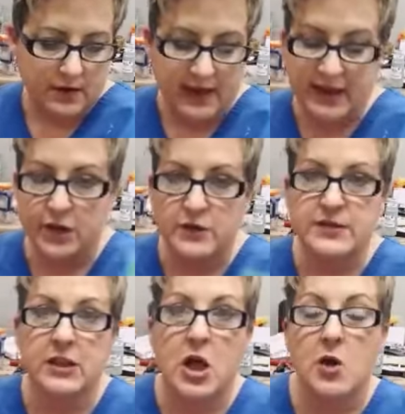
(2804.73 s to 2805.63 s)
And it goes
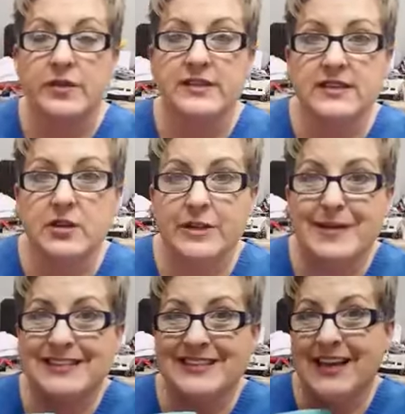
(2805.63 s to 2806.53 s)
along. This is only
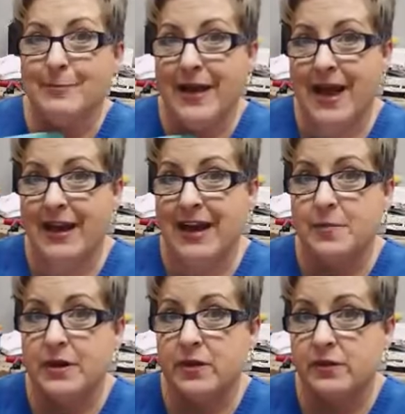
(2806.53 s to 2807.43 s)
my second bag, and
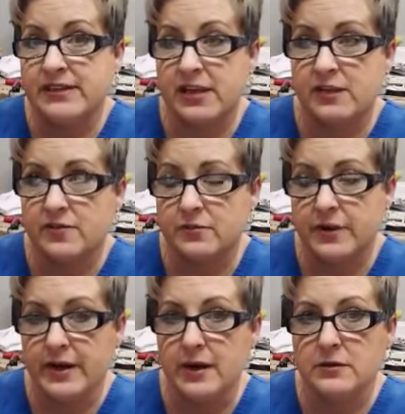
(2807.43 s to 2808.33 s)
I've been a retailer for
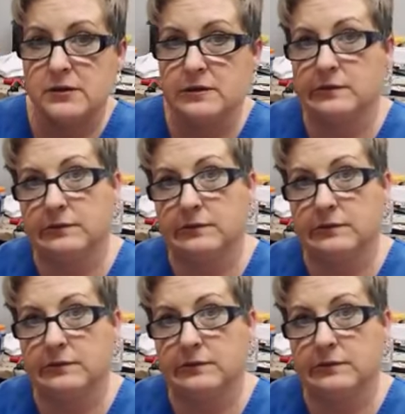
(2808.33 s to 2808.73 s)
3 years.